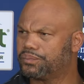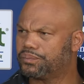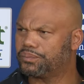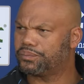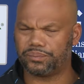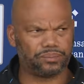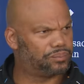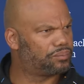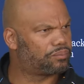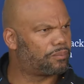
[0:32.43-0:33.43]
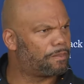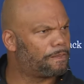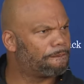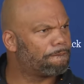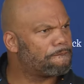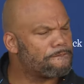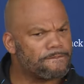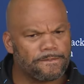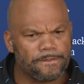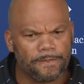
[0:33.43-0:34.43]
What did you see from Eric this past
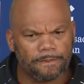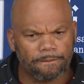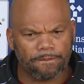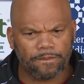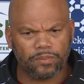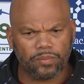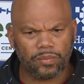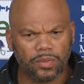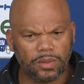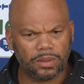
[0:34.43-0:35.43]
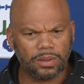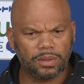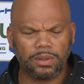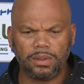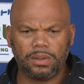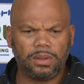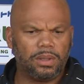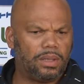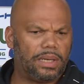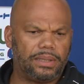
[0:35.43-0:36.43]
week as a returner?
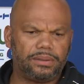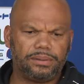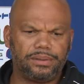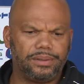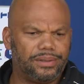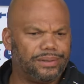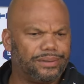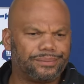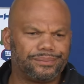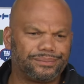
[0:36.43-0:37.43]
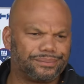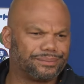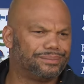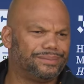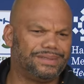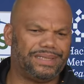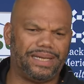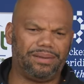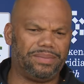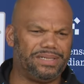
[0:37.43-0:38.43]
Obviously, back in there.
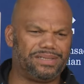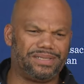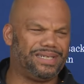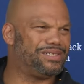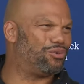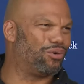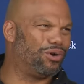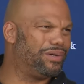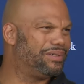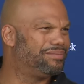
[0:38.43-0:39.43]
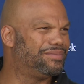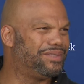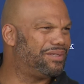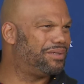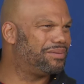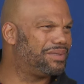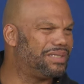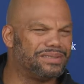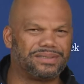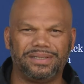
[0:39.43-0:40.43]
Yeah, he's growing. I
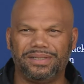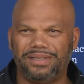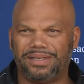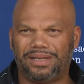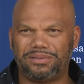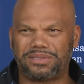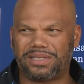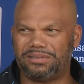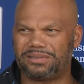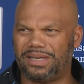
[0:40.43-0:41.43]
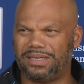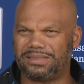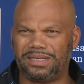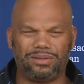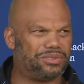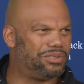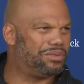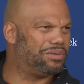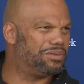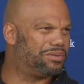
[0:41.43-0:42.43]
always tell those guys, it's not what you're
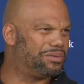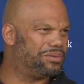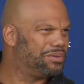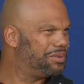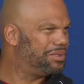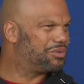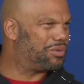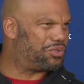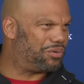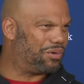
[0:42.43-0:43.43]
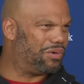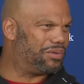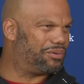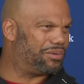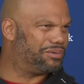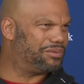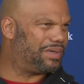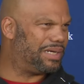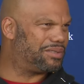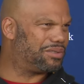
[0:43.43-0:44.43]
going through, it's what you're growing through,
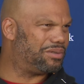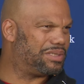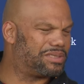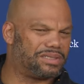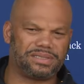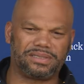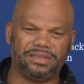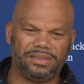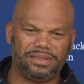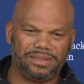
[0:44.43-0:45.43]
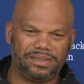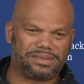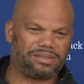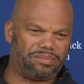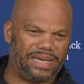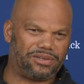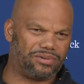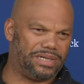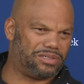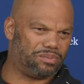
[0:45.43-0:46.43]
right? So it's a
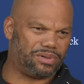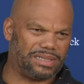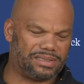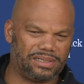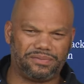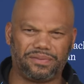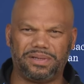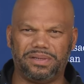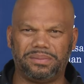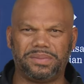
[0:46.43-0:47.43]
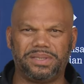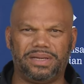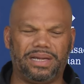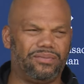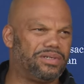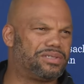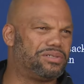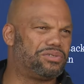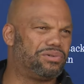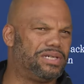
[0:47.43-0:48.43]
maturation process for him. Every
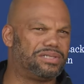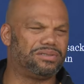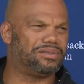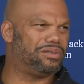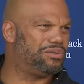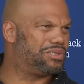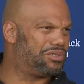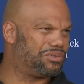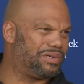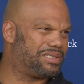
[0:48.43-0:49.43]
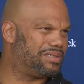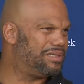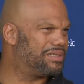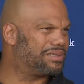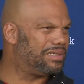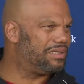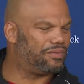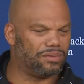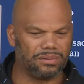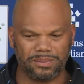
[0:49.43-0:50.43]
situation is a new situation in this league
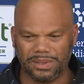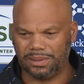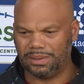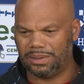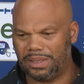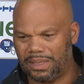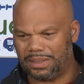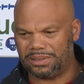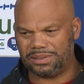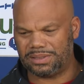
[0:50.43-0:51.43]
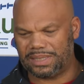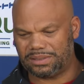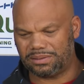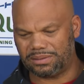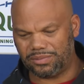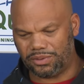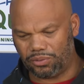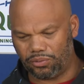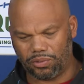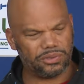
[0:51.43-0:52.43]
for him. And he just has to,
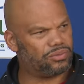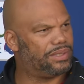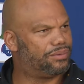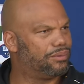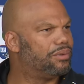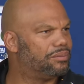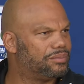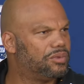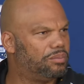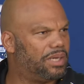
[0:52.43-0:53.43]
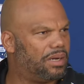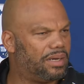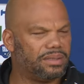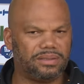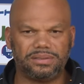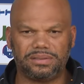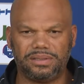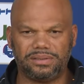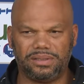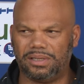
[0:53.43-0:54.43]
grow his way through it. He'll be all right.
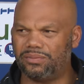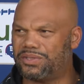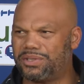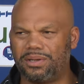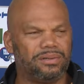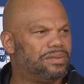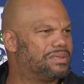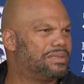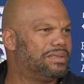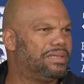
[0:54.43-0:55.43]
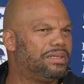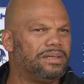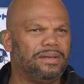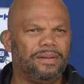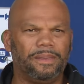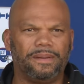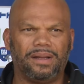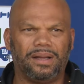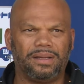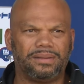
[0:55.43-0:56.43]
He's a young returner in this league
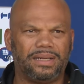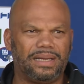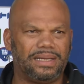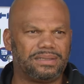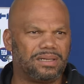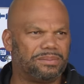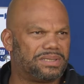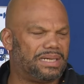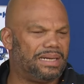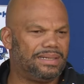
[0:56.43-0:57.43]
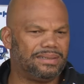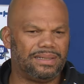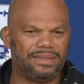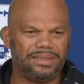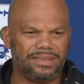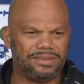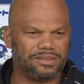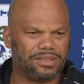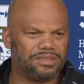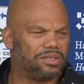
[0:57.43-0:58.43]
that has upside, and
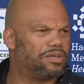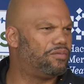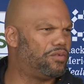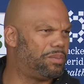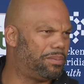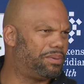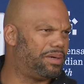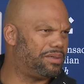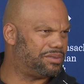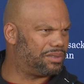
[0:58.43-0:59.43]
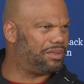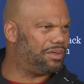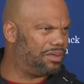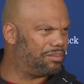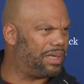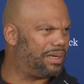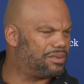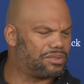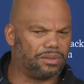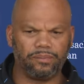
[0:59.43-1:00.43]
he's a good football player, and he's a good young
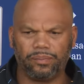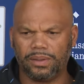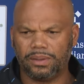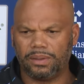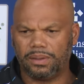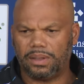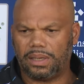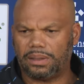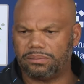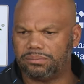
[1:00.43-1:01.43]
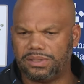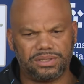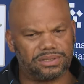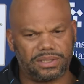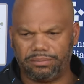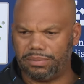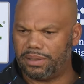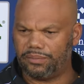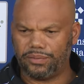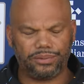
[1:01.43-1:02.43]
man. So he's just getting
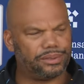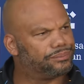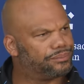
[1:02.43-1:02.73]
better every week.